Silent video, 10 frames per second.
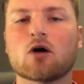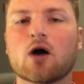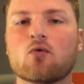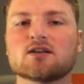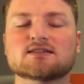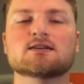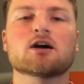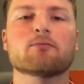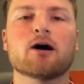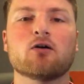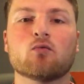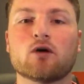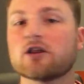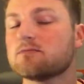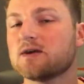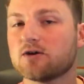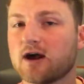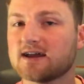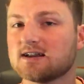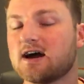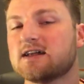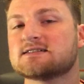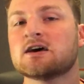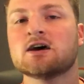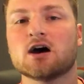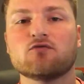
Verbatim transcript: I wanted to talk about one of the bigger headlines